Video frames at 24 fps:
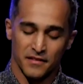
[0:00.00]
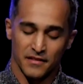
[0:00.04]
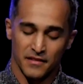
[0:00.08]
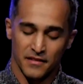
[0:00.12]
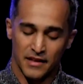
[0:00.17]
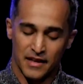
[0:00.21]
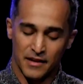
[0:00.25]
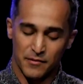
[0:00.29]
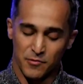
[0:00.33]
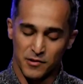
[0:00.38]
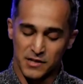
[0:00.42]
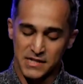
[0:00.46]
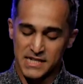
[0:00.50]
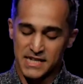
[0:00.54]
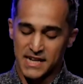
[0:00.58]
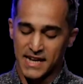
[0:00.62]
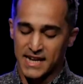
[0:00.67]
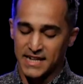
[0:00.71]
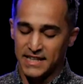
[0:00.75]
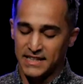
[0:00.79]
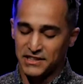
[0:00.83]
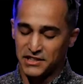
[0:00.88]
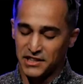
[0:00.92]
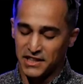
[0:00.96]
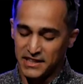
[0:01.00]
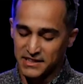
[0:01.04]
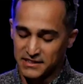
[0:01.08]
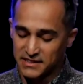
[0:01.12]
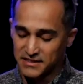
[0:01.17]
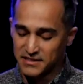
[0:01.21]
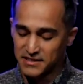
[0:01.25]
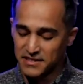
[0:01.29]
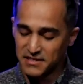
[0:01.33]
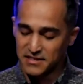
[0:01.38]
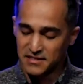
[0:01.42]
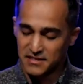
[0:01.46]
And one day
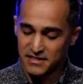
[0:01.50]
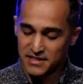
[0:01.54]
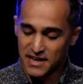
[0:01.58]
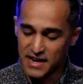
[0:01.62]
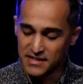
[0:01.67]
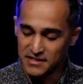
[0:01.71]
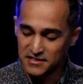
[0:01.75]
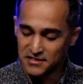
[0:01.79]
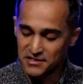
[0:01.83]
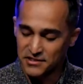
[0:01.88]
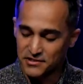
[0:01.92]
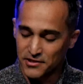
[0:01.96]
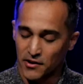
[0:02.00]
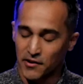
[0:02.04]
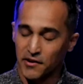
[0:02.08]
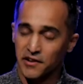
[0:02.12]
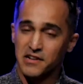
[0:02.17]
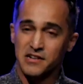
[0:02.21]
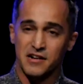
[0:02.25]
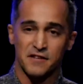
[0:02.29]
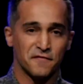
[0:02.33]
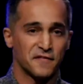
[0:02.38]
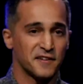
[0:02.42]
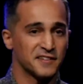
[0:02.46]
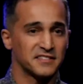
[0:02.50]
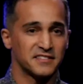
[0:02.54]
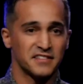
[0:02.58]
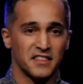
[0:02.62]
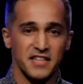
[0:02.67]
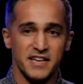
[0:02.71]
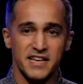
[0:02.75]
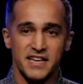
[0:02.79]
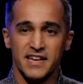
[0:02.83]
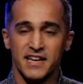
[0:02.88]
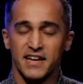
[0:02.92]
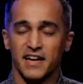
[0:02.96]
Jesus is kind of starting off his
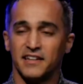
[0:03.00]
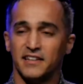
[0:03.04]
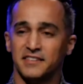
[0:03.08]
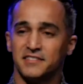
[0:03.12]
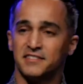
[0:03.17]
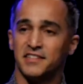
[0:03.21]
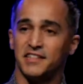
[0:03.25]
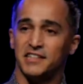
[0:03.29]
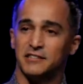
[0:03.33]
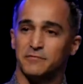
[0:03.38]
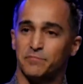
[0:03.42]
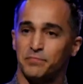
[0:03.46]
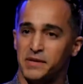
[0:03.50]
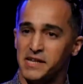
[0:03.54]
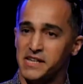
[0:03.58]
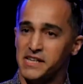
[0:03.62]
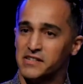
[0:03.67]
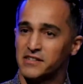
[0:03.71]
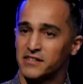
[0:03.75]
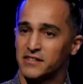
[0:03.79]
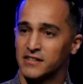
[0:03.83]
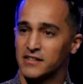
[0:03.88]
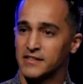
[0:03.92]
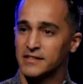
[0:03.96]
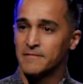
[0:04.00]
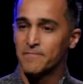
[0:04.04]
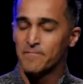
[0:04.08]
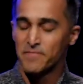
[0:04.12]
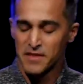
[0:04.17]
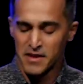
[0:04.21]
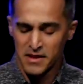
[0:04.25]
thing, and he sees Peter,